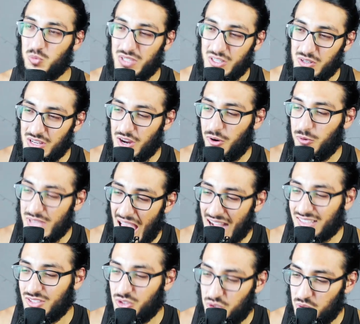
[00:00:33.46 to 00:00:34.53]
we
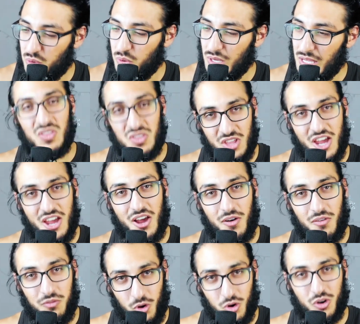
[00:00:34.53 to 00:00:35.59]
reacting to the
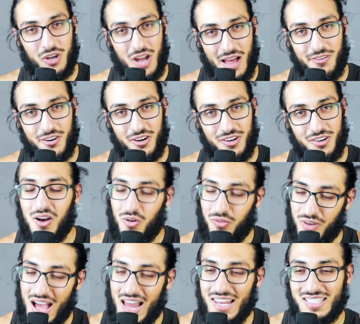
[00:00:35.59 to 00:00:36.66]
vocal cover
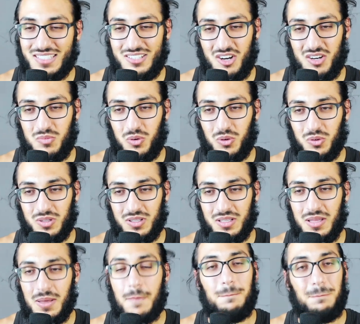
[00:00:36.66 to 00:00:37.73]
of Alex Terrible,
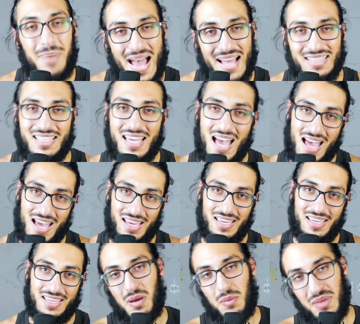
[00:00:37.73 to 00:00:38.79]
Bad Guy
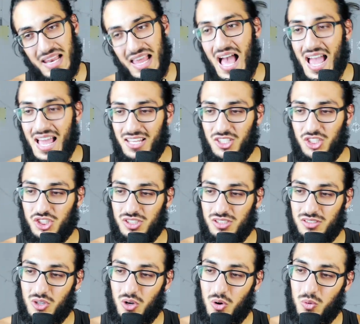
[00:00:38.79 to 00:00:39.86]
by Billie Eilish.
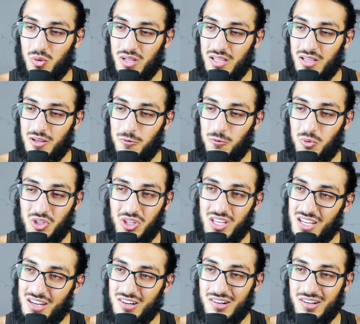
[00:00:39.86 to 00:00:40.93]
So we're gonna
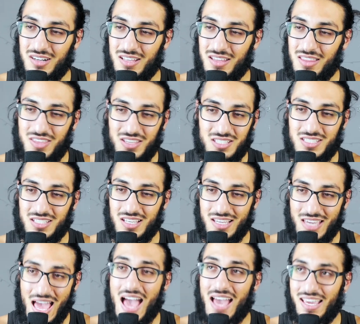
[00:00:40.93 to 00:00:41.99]
hear this
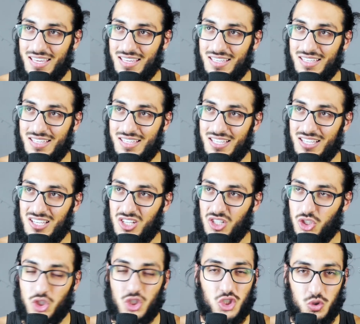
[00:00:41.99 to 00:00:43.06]
guy
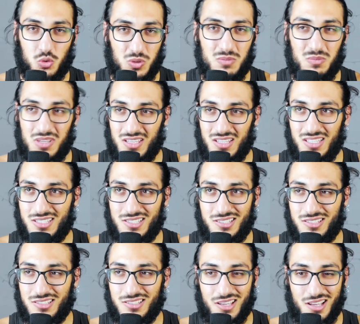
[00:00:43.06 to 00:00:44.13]
just scream
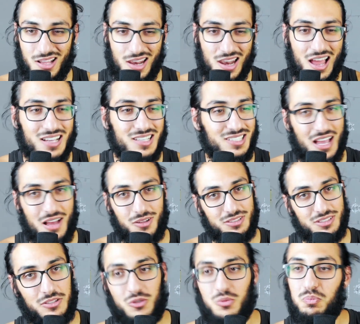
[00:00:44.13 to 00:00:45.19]
his lungs out
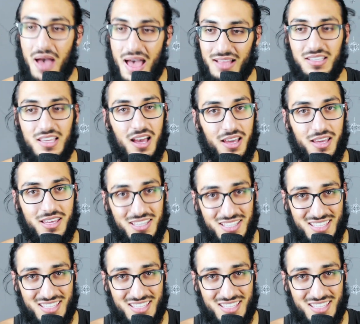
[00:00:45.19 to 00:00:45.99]
to Bad Guy.